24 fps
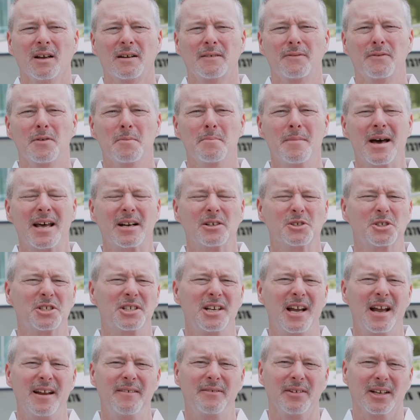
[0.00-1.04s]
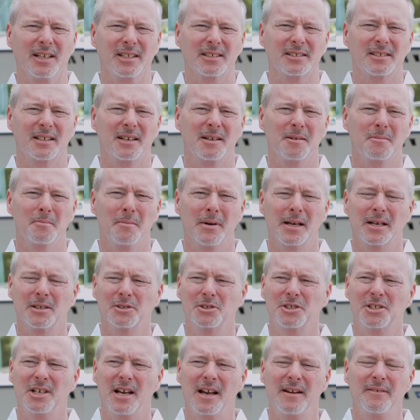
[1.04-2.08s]
look for metal shavings. Metal
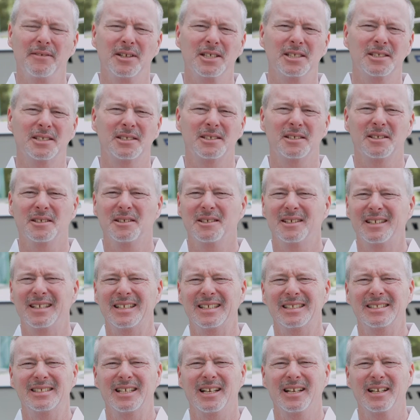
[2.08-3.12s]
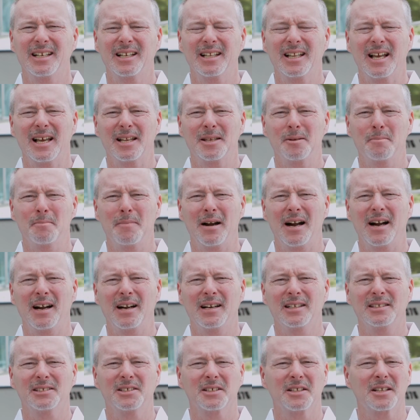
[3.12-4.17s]
shavings tell you that the
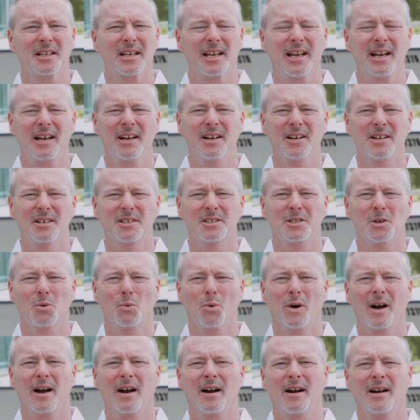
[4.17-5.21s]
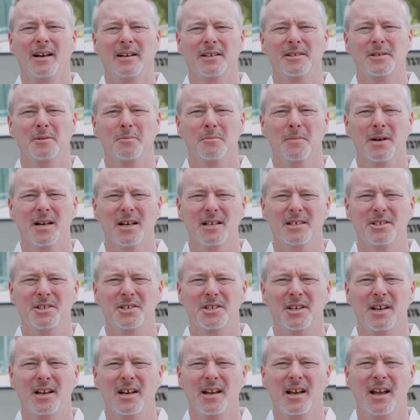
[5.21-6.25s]
bearings of the gears are wearing too much.
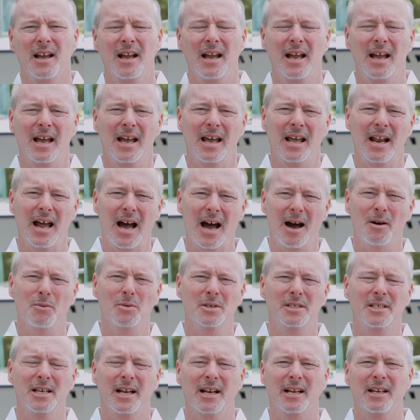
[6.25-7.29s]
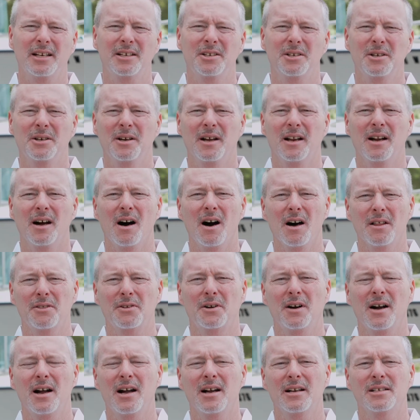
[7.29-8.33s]
I would take it to an
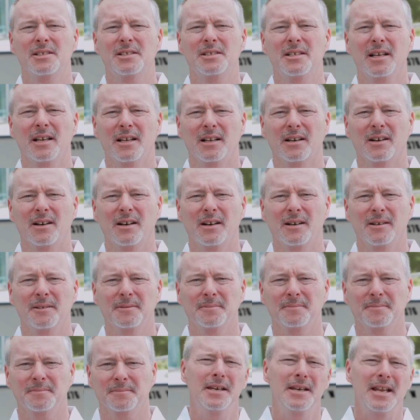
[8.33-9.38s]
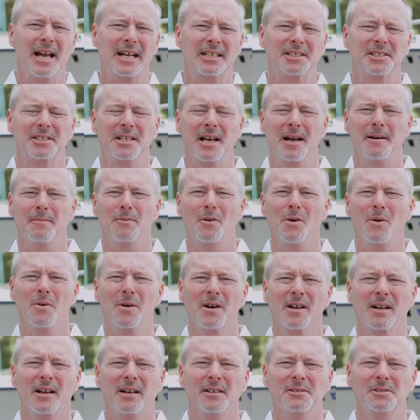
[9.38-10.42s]
authorized dealer. Next step we
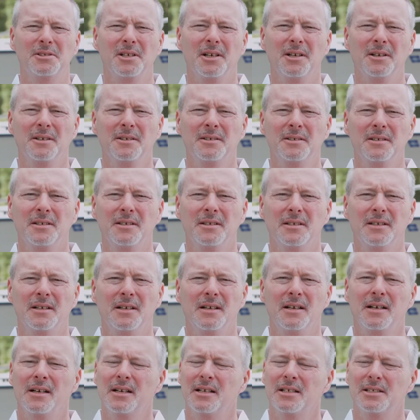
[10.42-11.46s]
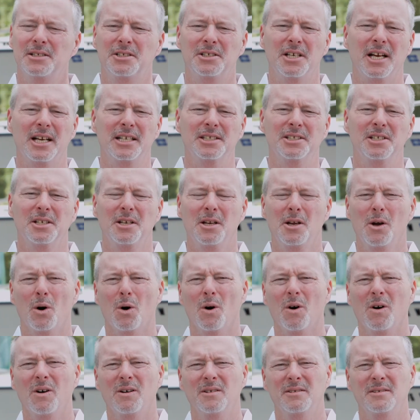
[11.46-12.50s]
want to go to is changing the
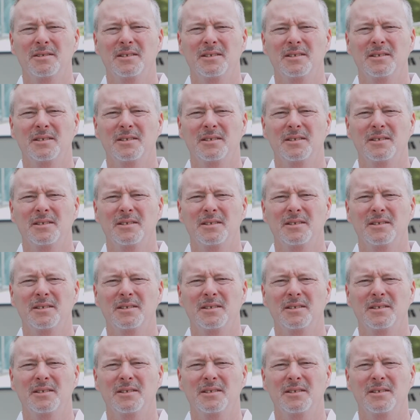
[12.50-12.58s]
oil.